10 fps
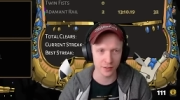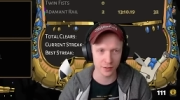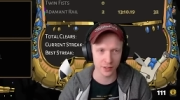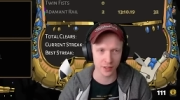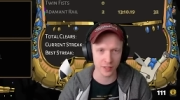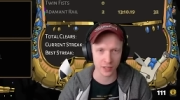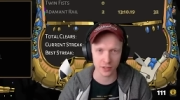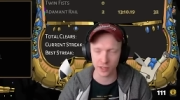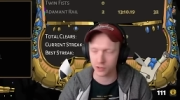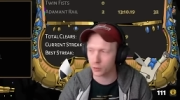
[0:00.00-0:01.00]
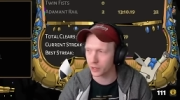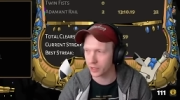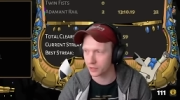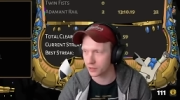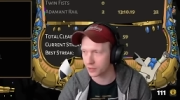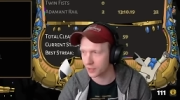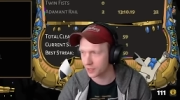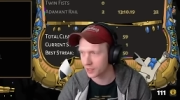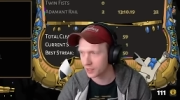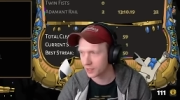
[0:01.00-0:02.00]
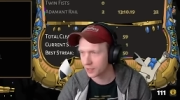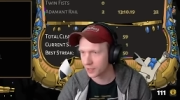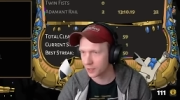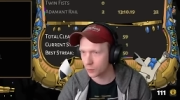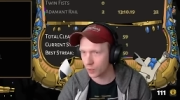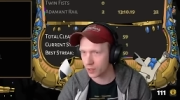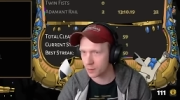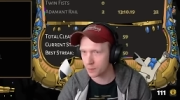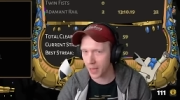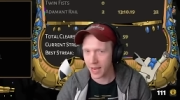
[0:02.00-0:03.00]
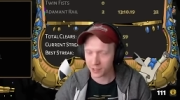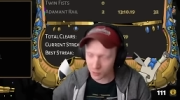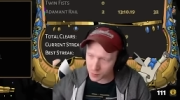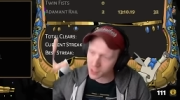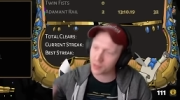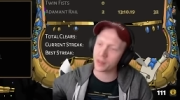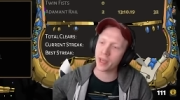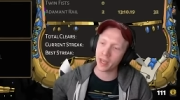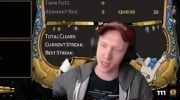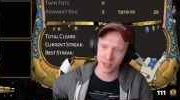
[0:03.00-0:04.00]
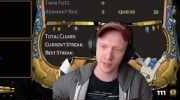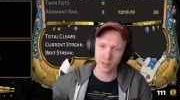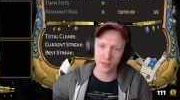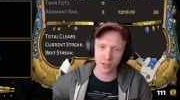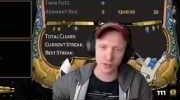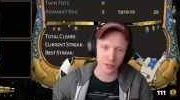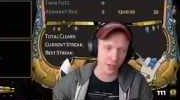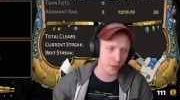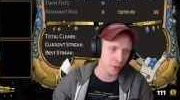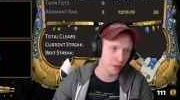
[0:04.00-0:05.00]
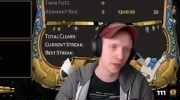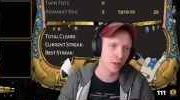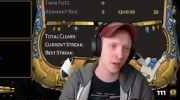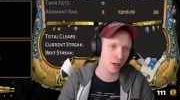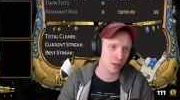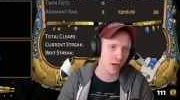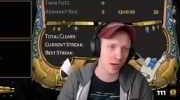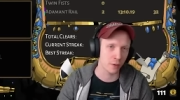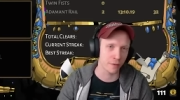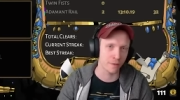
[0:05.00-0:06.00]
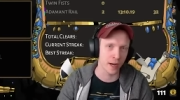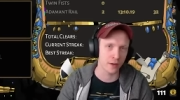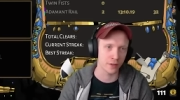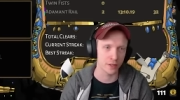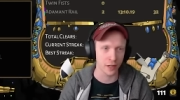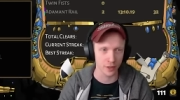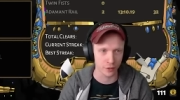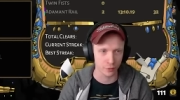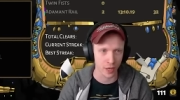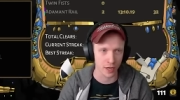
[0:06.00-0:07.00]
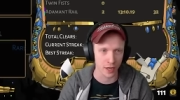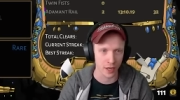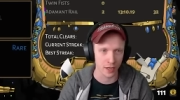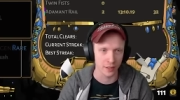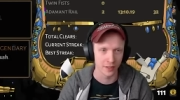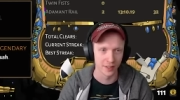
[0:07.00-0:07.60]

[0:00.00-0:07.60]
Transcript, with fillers: It's actually, like, two ladies, I think. And one of them pats me on the head and says to the other one, "Looks like we found another redhead."